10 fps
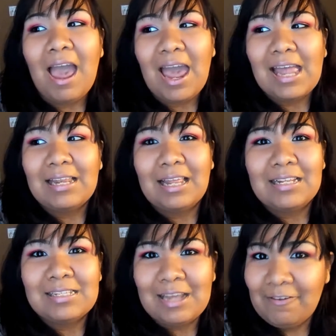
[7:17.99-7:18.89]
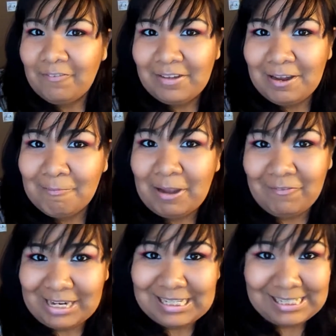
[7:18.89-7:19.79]
And definitely my
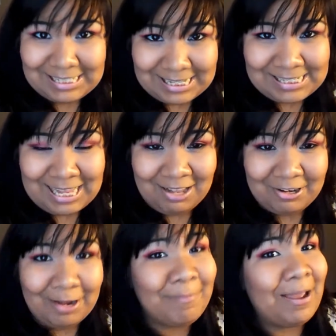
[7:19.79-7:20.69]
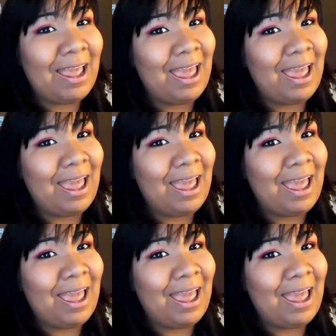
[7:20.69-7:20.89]
face does held up,